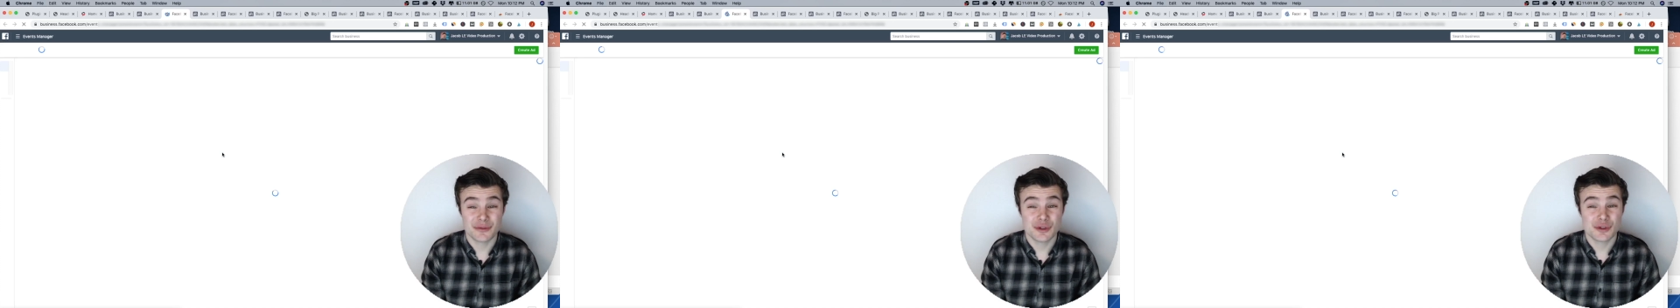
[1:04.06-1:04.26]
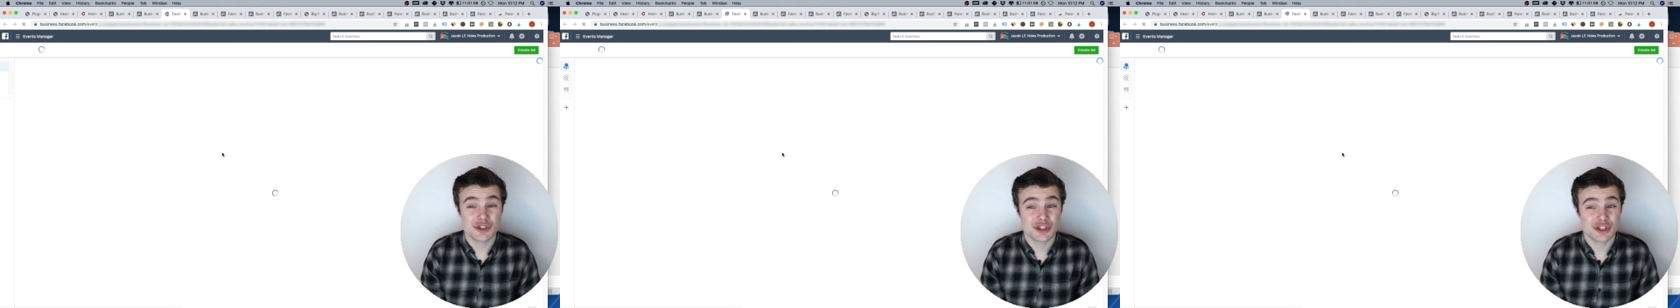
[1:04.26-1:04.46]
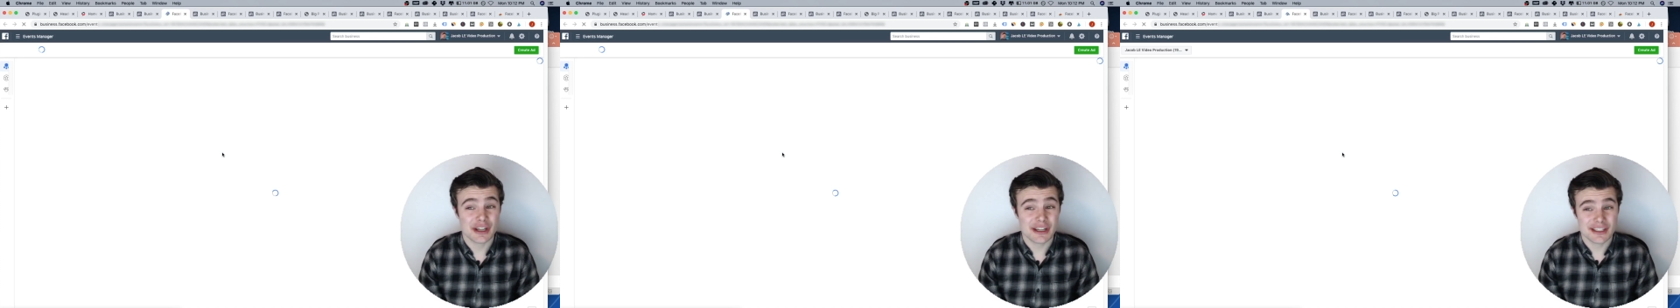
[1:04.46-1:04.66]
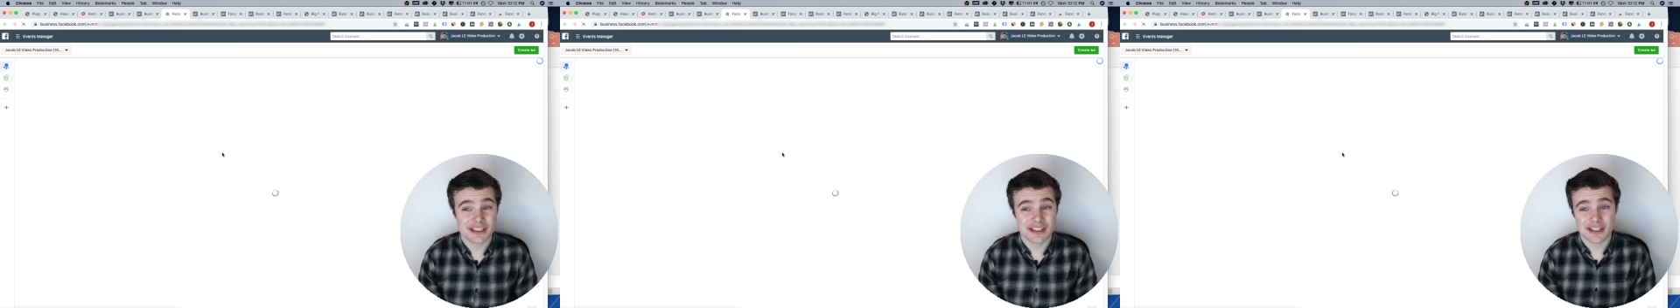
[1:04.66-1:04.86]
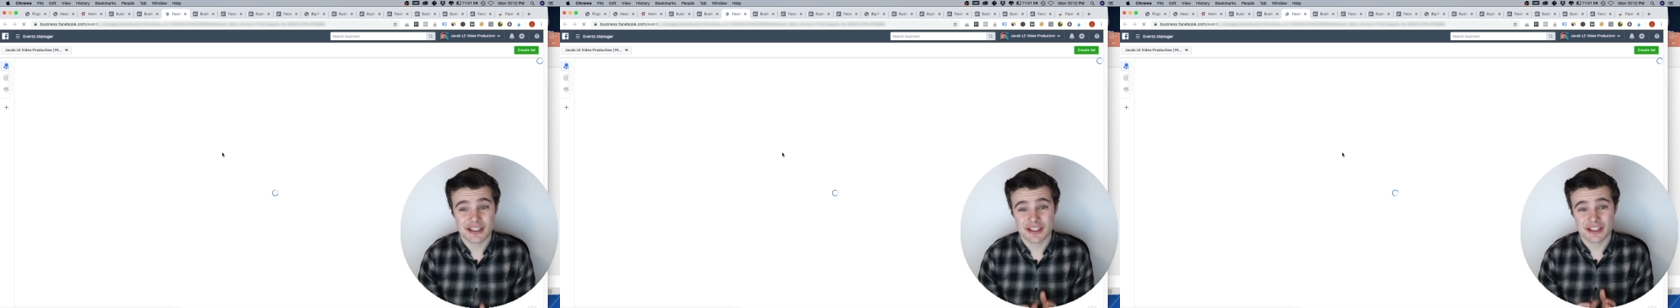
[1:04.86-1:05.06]
if you
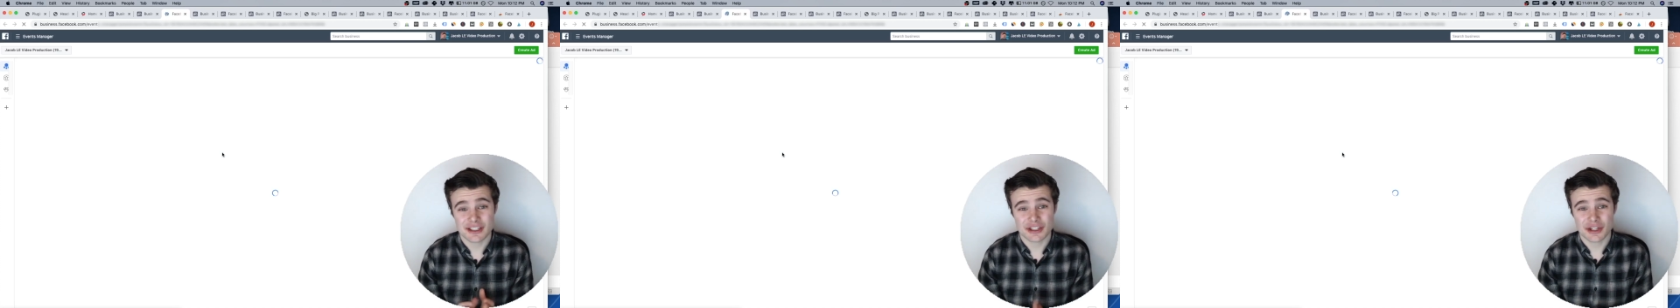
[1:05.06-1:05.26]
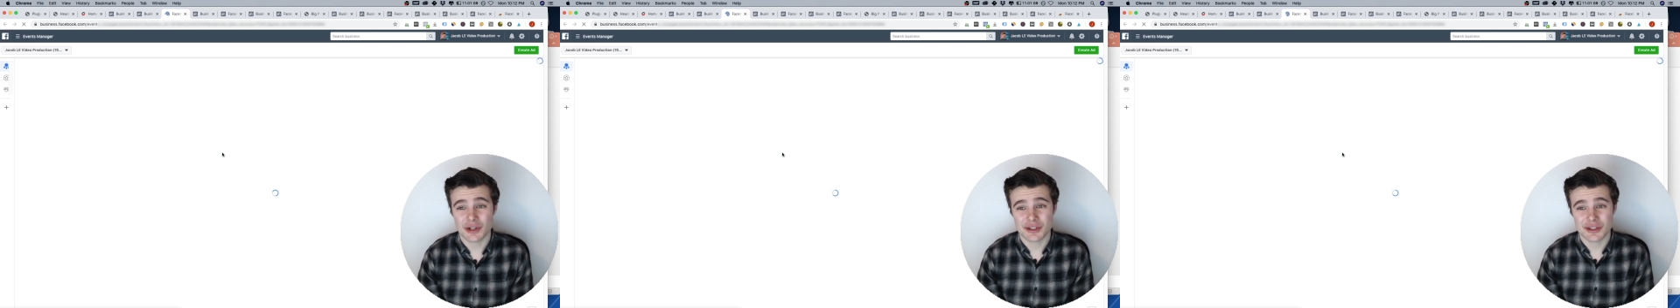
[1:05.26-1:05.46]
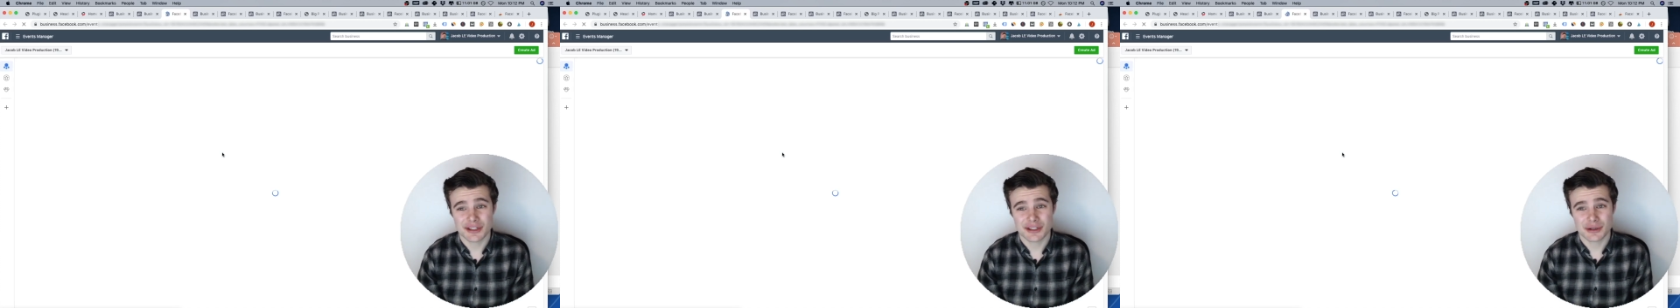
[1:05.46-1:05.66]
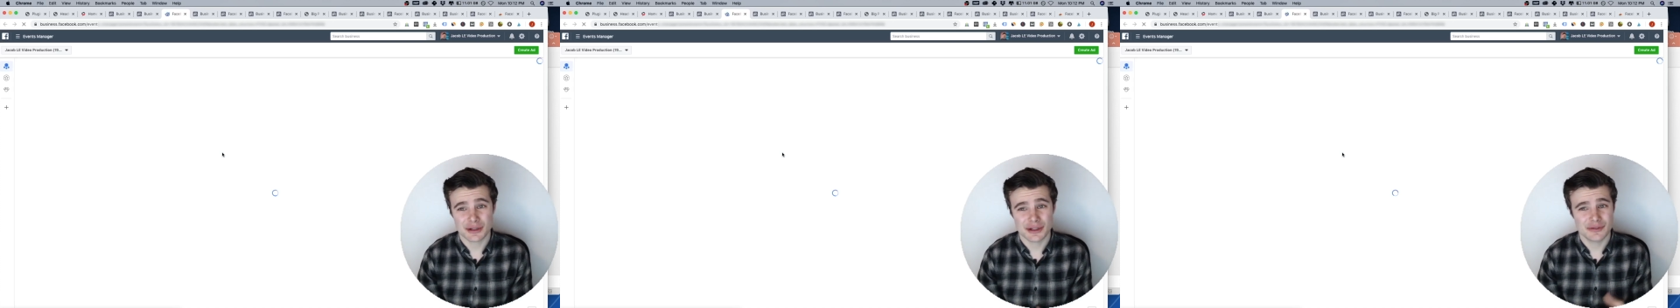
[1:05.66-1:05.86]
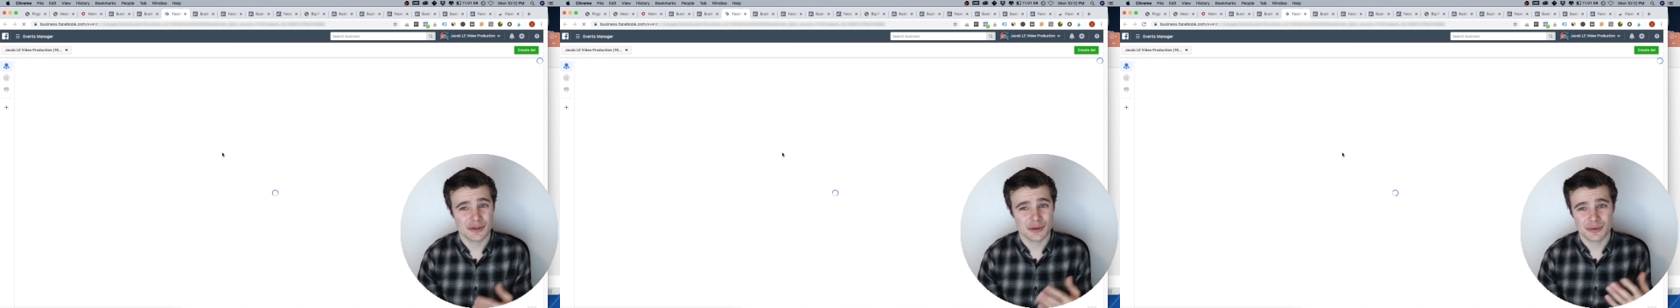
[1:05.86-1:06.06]
just installed it, or
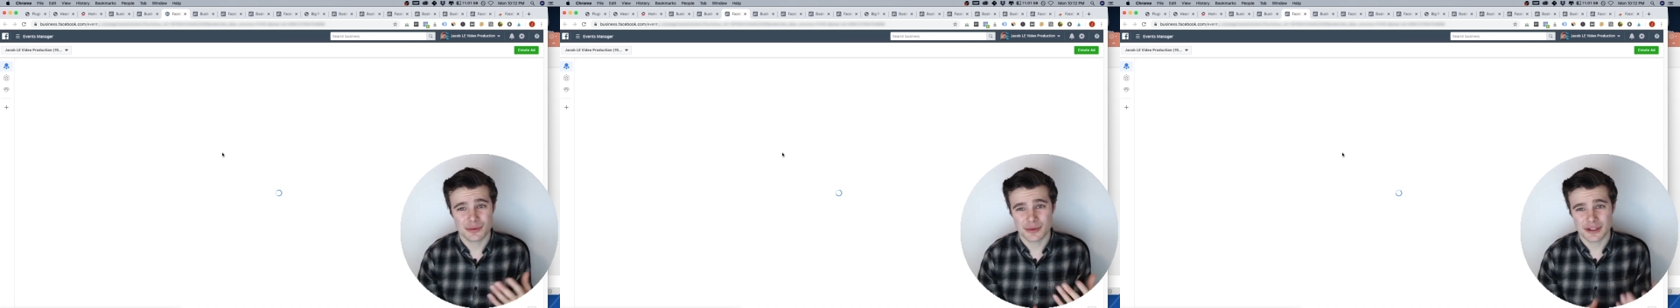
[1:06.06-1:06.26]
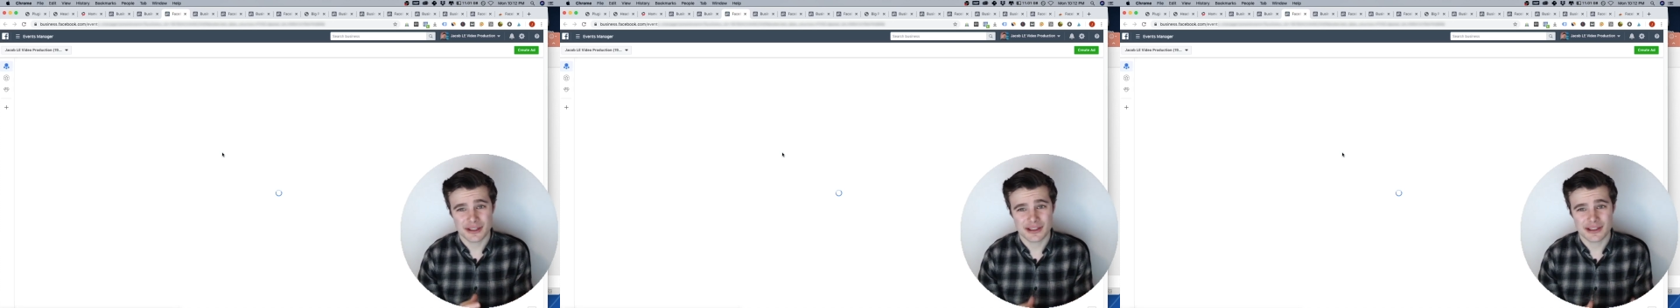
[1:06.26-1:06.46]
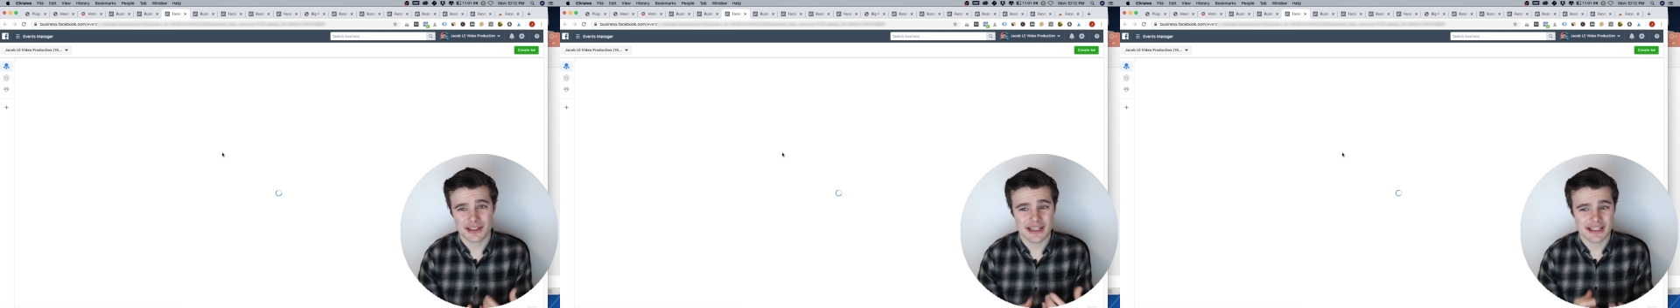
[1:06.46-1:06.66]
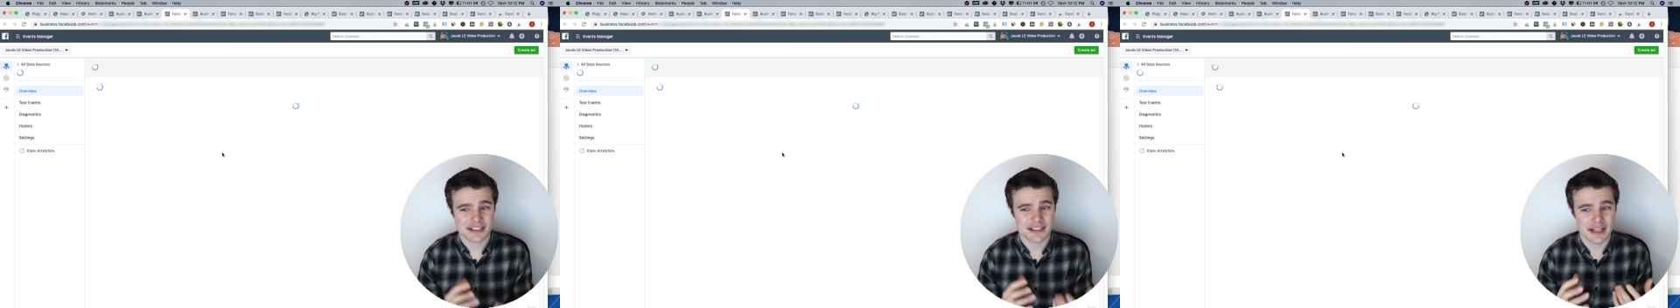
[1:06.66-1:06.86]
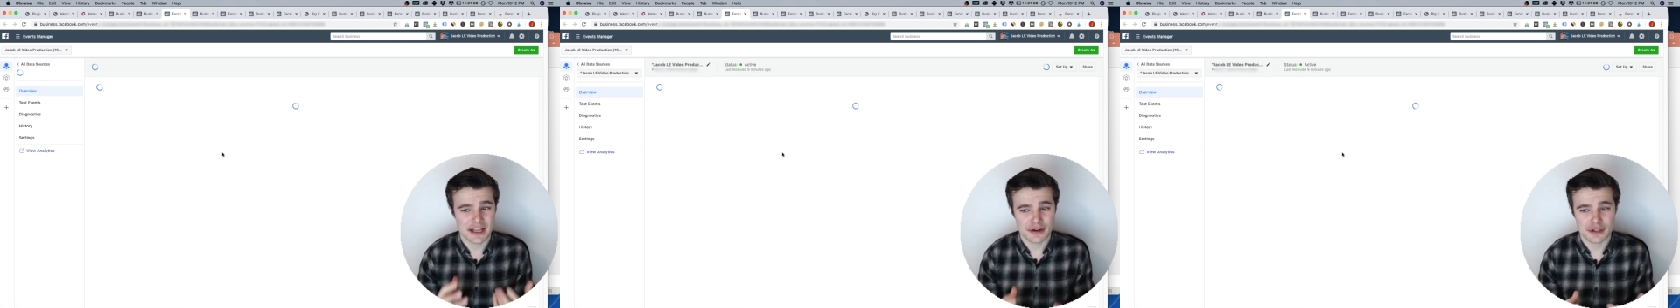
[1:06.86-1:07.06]
even within the
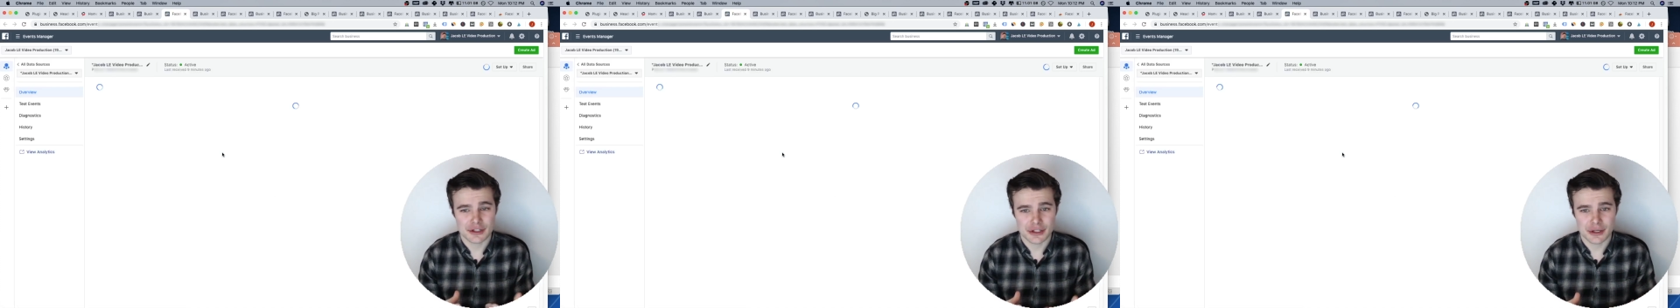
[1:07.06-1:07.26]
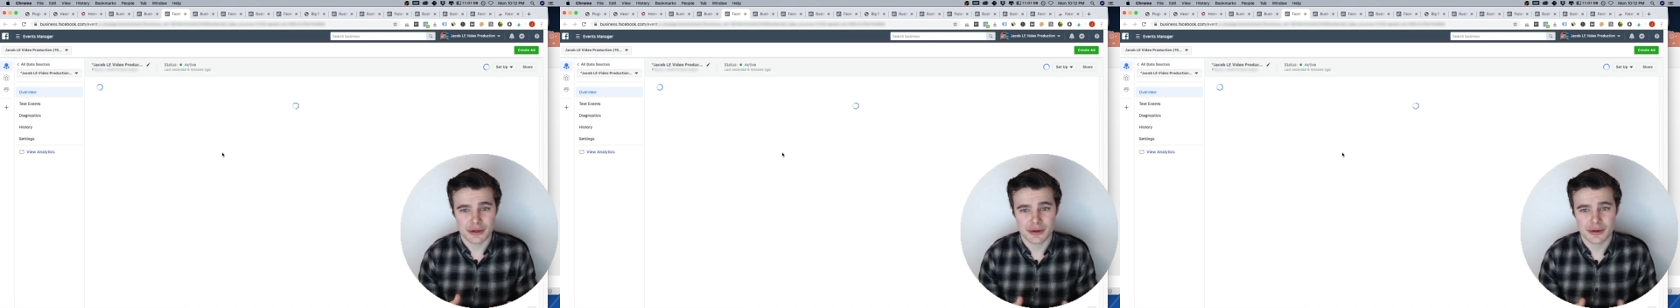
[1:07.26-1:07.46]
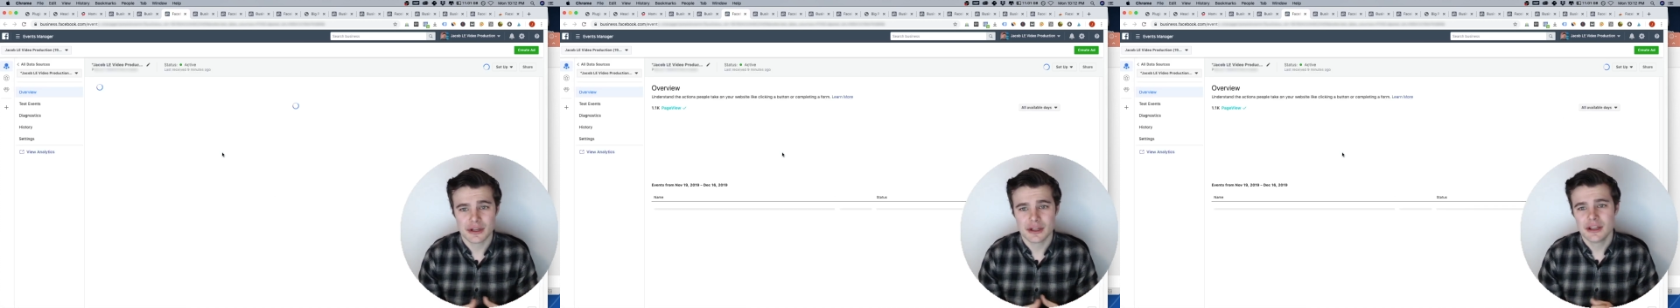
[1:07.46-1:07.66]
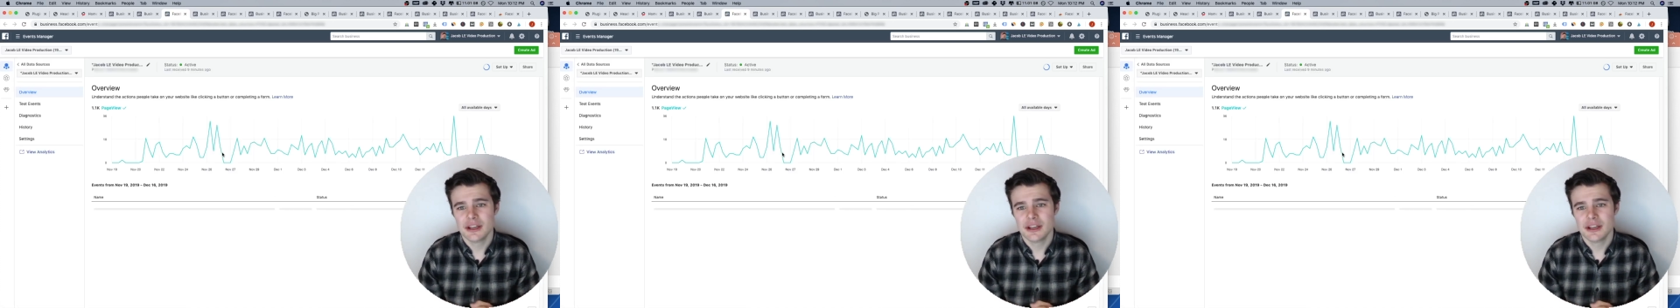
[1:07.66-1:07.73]
last day or so,